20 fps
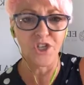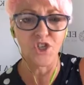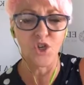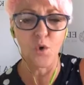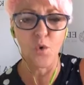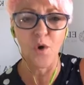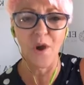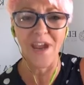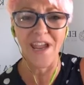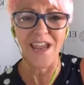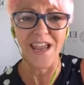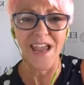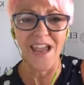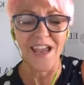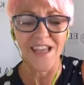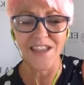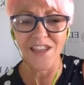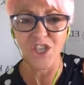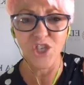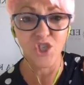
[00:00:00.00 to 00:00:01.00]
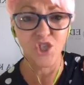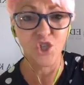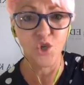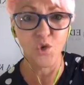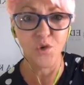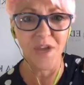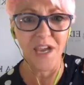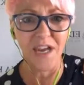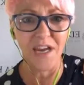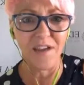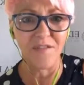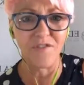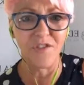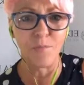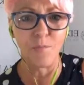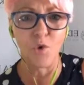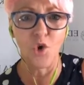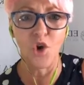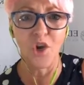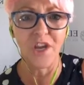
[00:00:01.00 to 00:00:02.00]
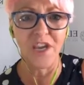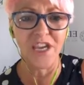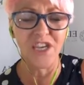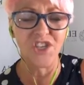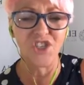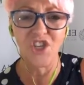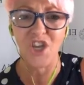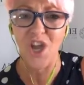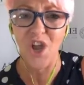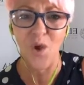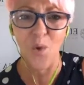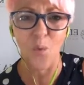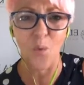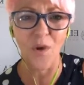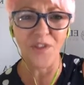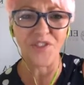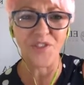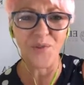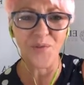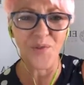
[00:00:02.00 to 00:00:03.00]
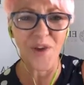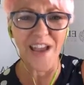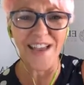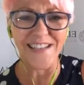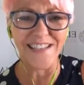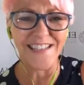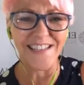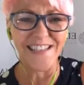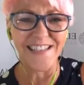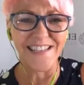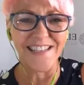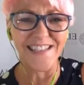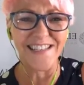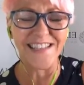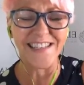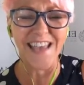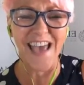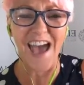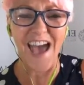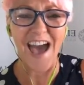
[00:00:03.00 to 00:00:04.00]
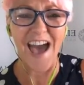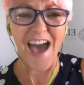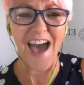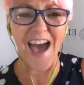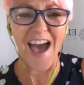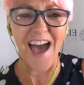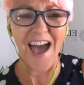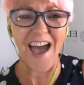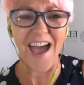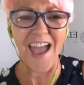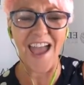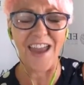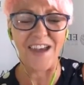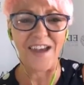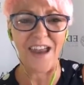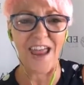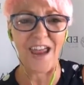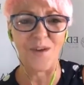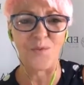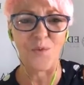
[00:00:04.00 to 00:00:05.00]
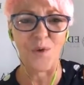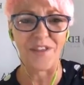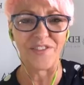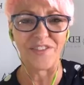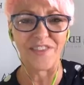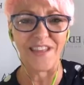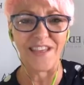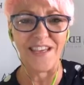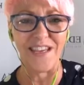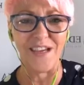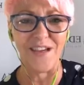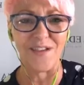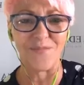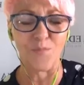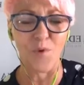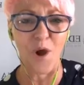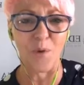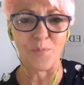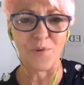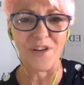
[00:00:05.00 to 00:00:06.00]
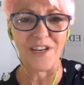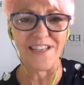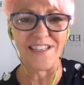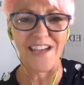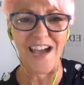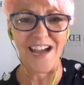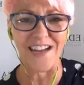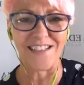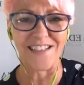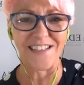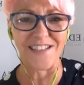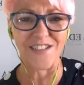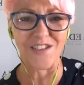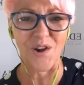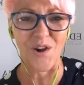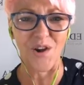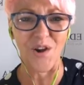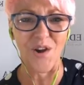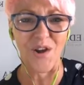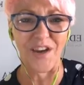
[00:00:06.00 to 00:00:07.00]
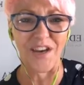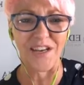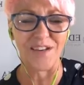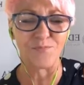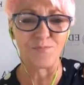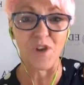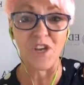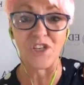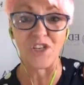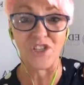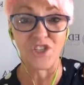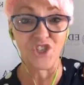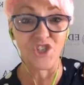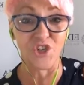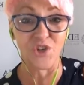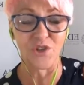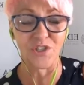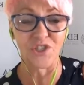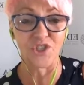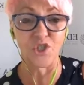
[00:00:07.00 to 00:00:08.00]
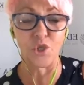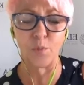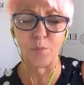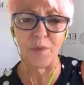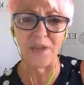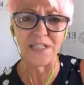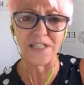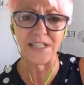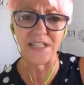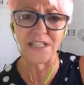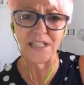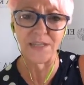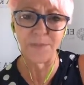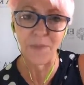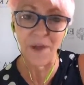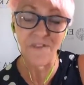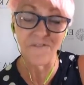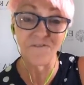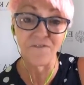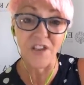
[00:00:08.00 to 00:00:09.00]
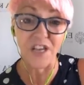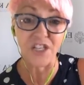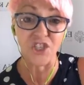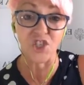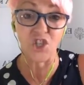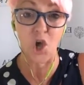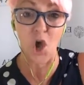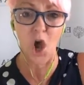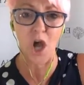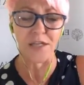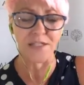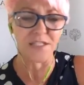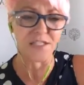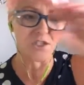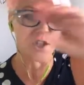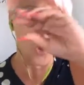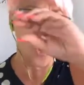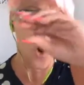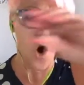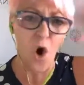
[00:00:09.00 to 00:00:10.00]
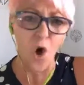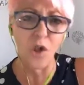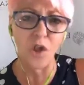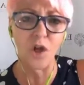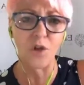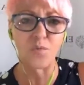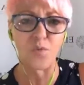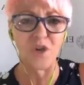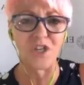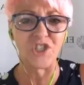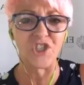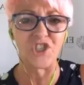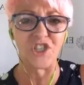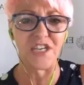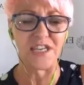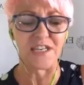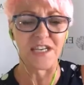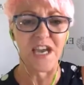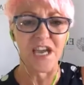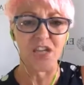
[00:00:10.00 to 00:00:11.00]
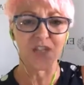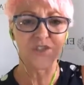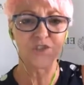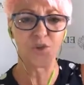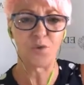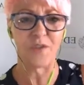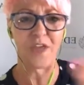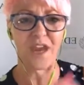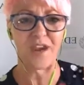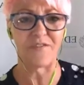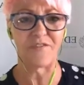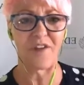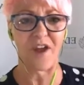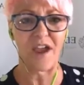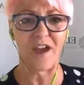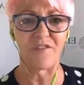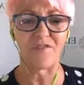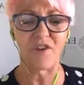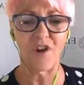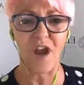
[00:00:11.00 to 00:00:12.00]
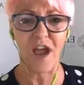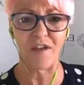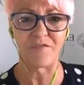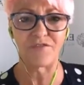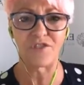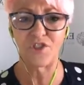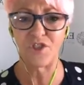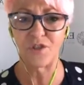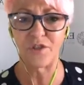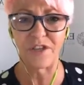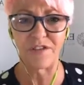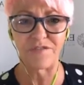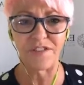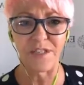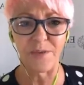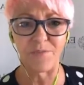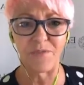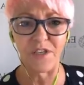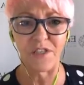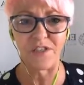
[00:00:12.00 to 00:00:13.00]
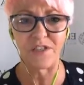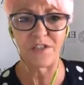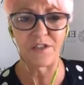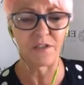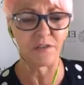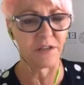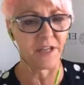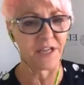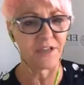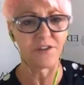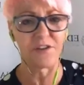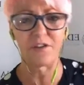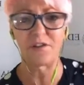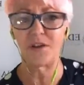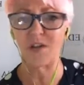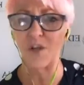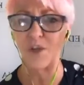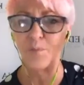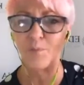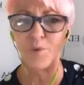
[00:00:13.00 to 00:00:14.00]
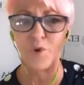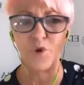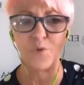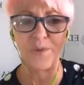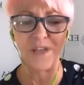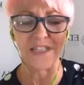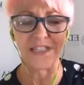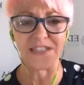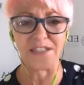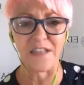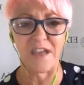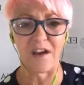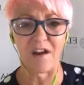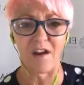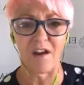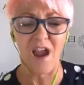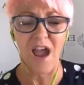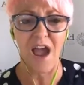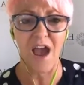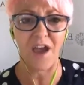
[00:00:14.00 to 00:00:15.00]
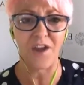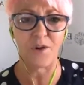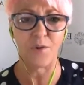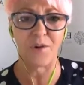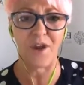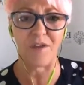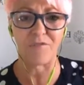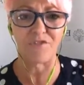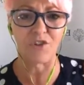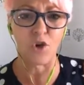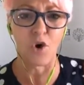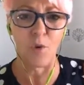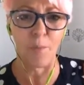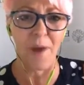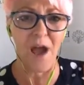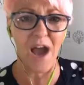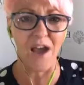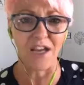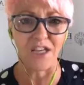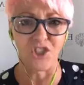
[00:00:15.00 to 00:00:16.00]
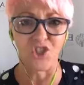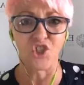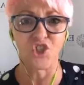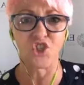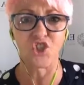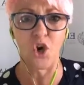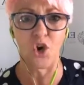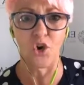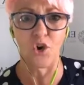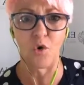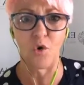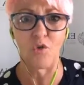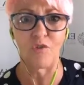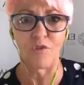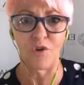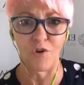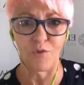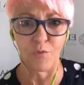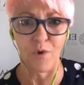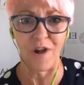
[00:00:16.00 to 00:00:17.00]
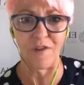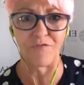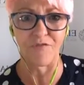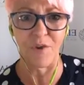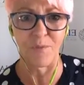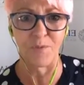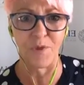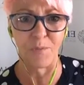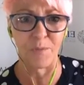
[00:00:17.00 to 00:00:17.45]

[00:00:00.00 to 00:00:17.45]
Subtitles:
owing, the due date of the mortgage, what the rent is, and what the property taxes are on it, and insurance too. Basically, my fixed costs is all on one sheet, so that if I ever have to give something to the lender, boom, it's there. I don't have to go back and start over right from the